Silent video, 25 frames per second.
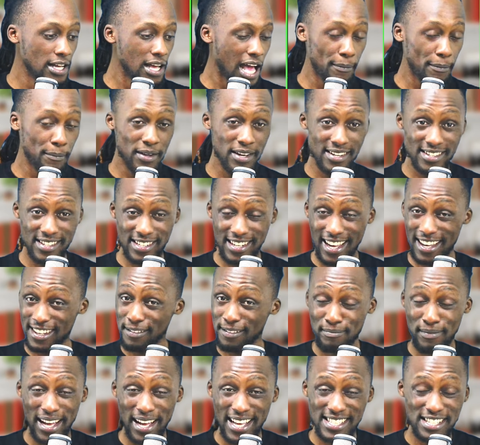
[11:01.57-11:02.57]

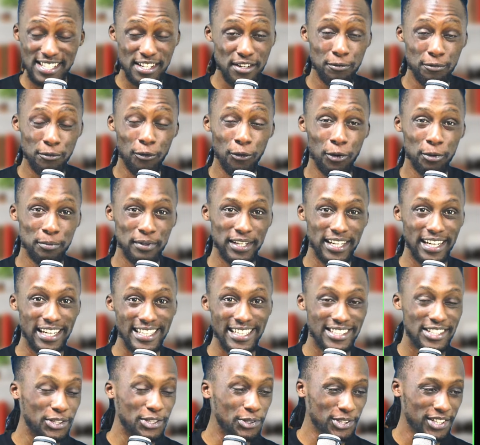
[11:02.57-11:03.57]
Match Informer,
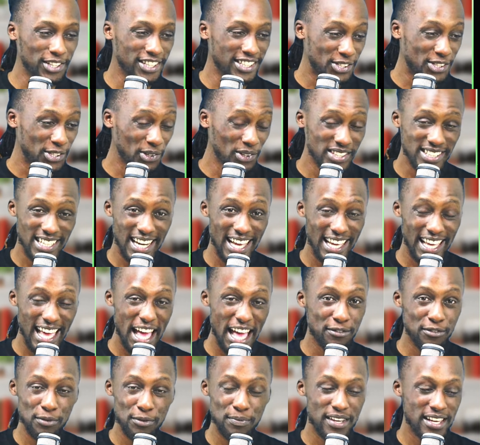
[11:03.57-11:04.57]
tools like
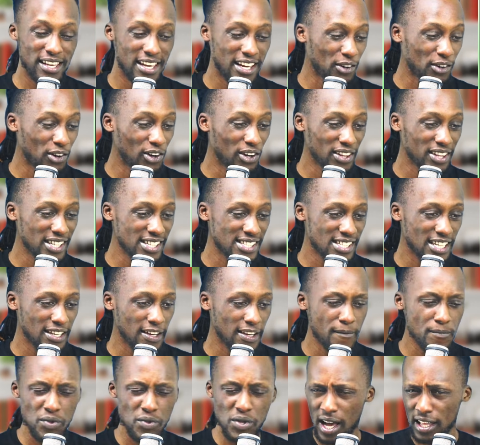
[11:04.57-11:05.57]
Everbee and all these
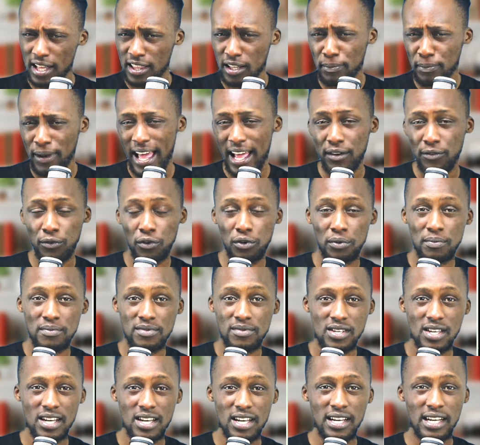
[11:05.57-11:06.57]
other
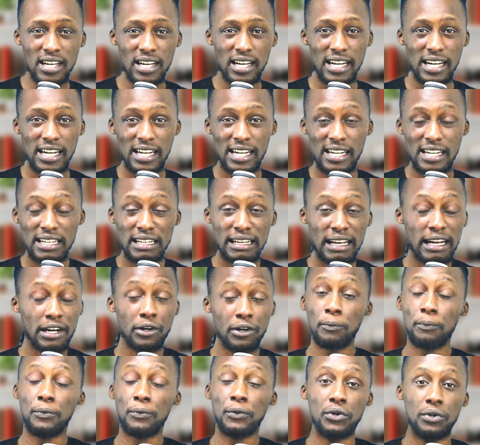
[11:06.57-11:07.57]
platforms
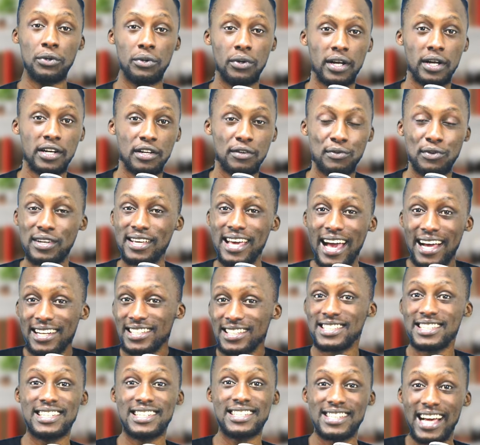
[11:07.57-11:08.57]
help you. And if you
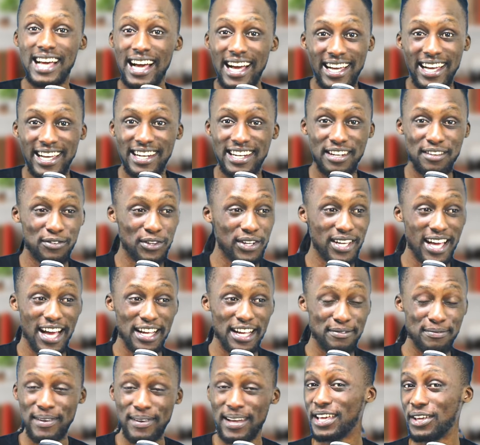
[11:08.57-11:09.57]
can't design, if you
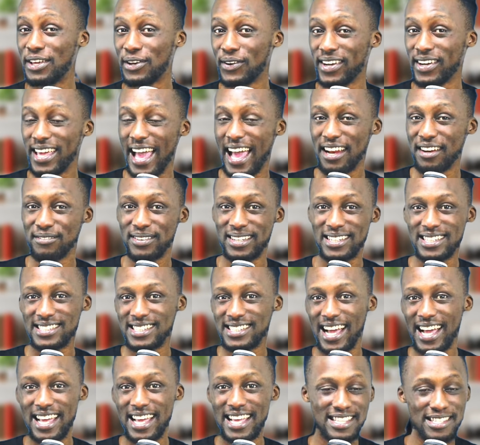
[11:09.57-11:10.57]
can't make your Canva
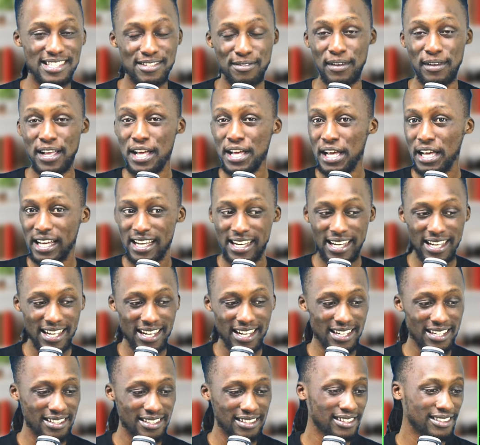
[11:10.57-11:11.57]
designs,
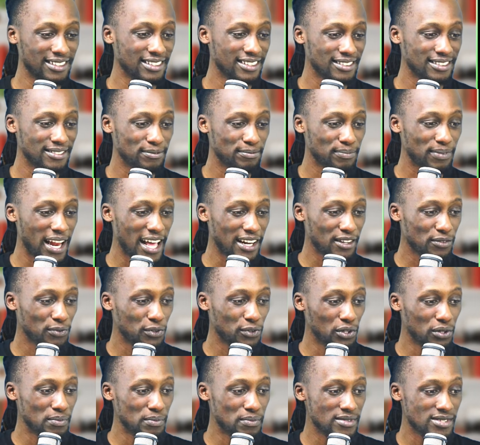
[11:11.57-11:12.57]

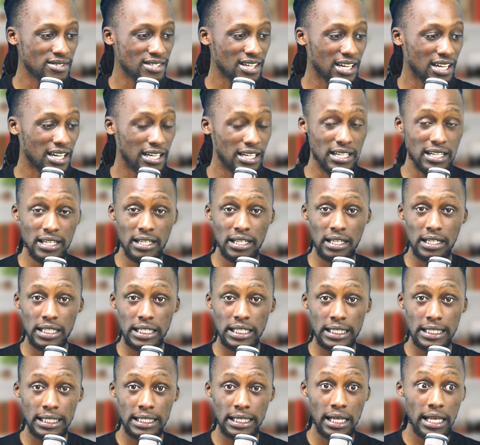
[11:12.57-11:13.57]
platforms
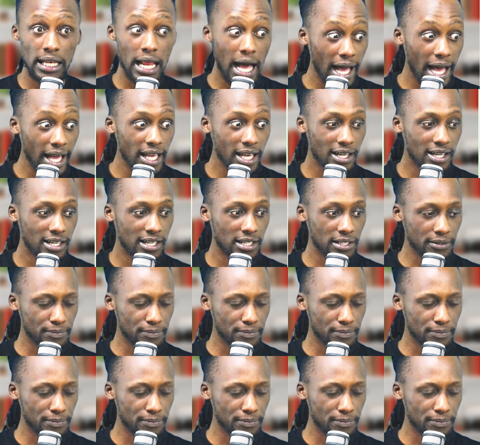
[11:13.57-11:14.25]
like